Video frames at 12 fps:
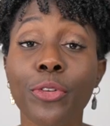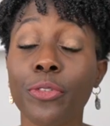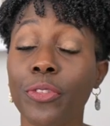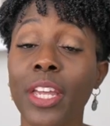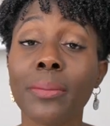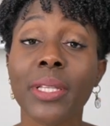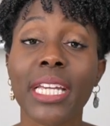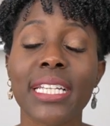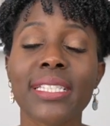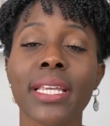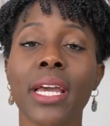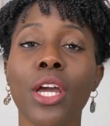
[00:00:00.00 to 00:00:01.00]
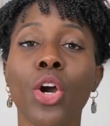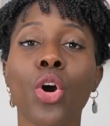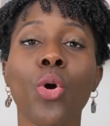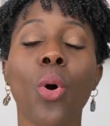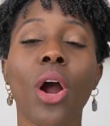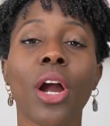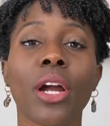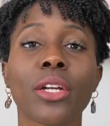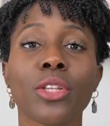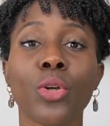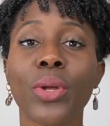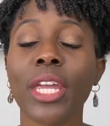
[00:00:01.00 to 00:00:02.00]
for families who are
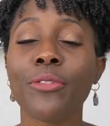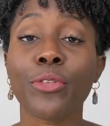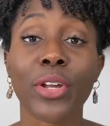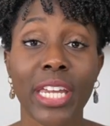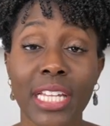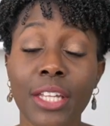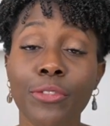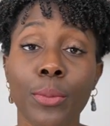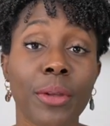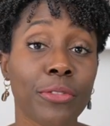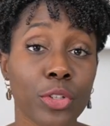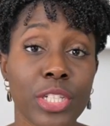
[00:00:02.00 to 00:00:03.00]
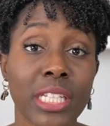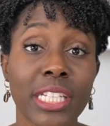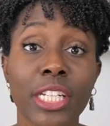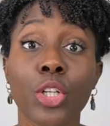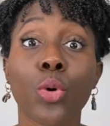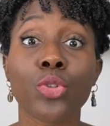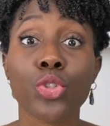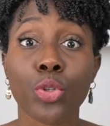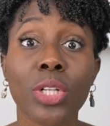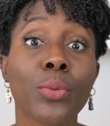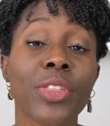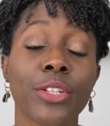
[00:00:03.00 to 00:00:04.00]
looking for healing from infertility and who are
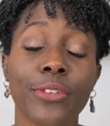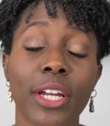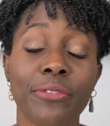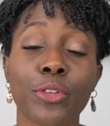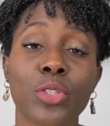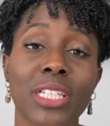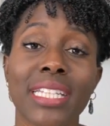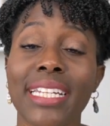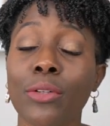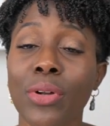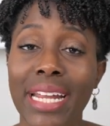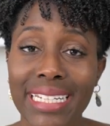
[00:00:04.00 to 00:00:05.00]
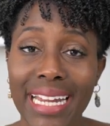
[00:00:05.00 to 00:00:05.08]
struggling with infertility right